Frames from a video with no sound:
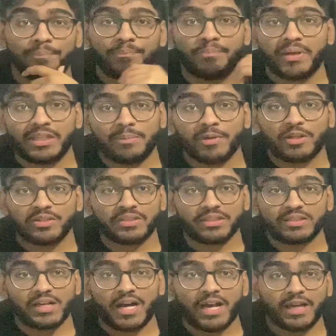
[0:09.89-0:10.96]
mainly because this
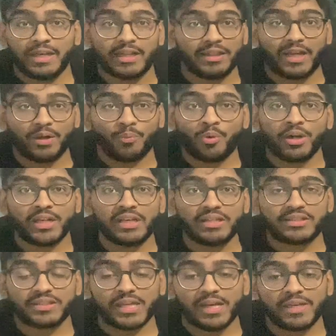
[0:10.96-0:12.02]
guy, like, what he
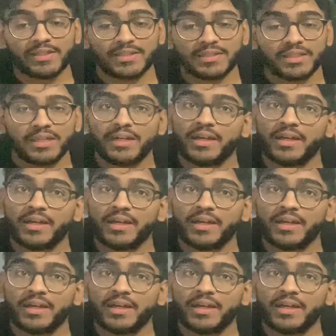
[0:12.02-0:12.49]
says